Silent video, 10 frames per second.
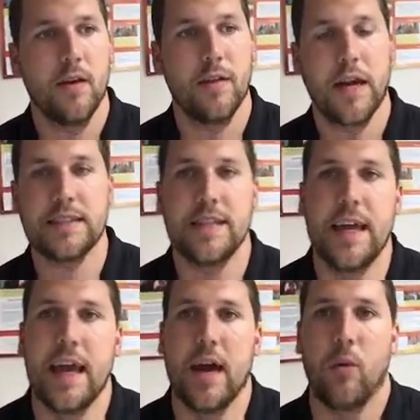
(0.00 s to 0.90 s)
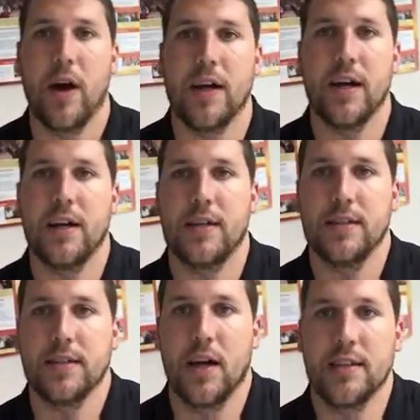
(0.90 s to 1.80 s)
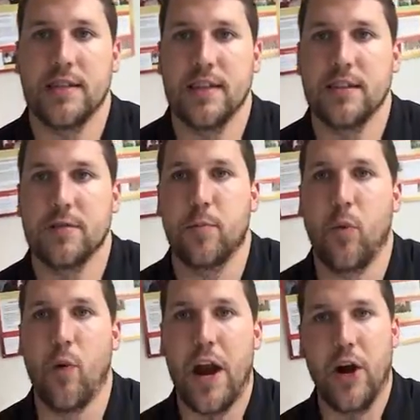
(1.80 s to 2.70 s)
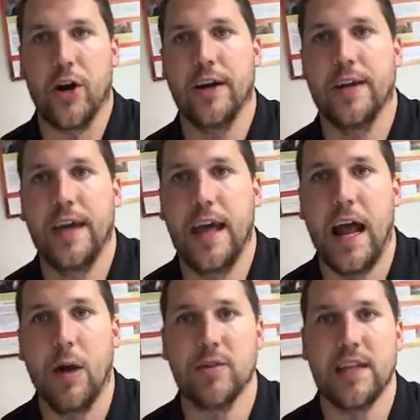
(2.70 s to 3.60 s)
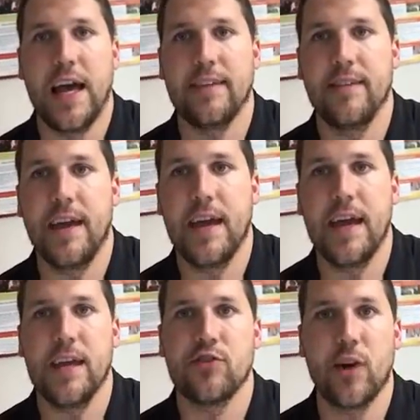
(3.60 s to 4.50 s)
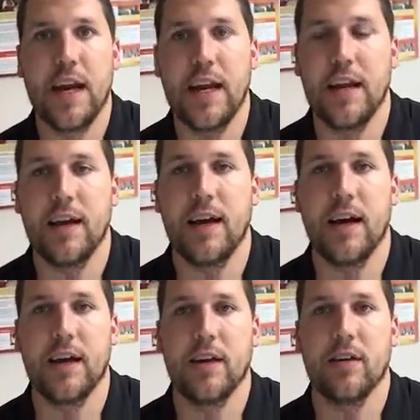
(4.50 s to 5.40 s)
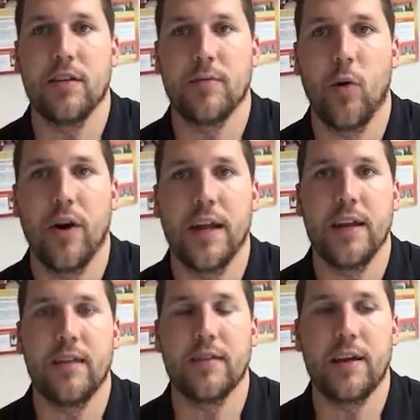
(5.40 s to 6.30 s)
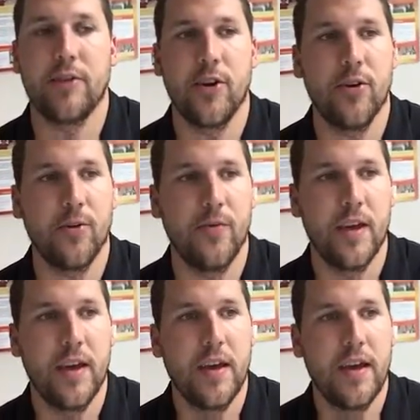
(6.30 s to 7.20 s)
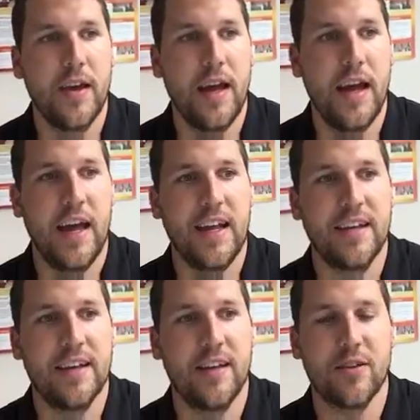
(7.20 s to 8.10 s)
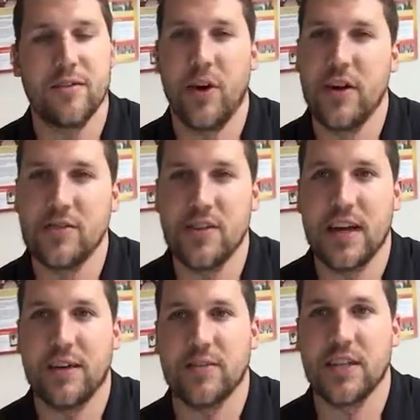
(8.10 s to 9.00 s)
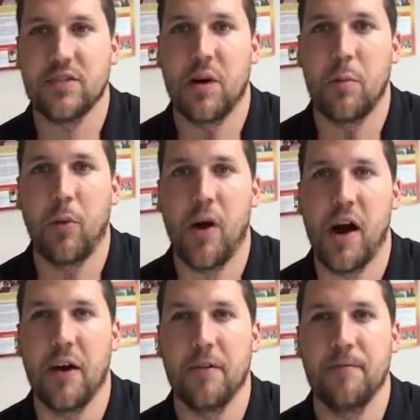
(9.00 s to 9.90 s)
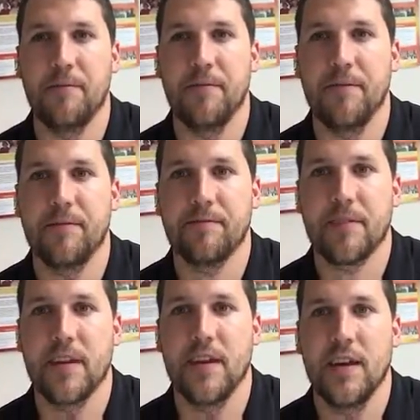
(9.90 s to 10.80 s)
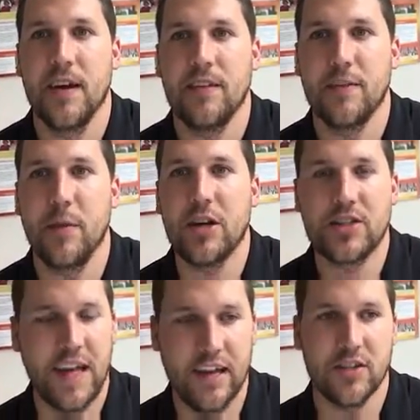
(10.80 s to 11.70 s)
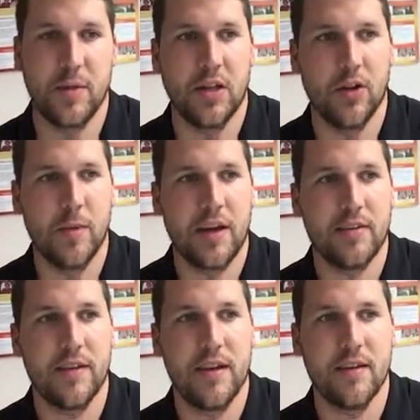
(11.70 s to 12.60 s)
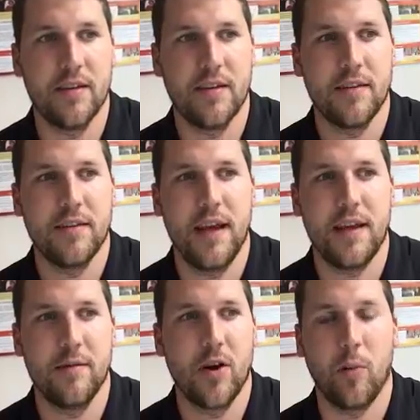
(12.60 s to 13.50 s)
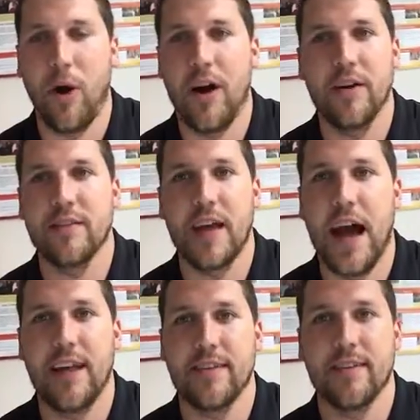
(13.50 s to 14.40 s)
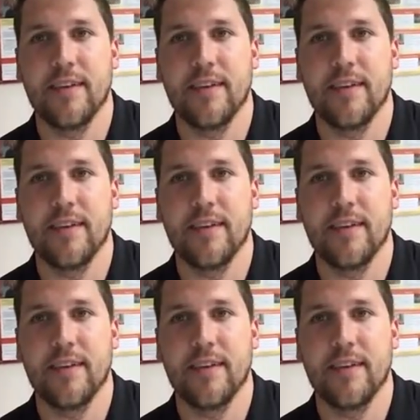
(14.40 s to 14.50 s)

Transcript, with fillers: The next thing I want to discuss is prayer. And I was at a training uh, here this morning, this afternoon, and there was a very interesting conversation around prayer. And the speaker challenged me a little bit because he said, you know, prayer is not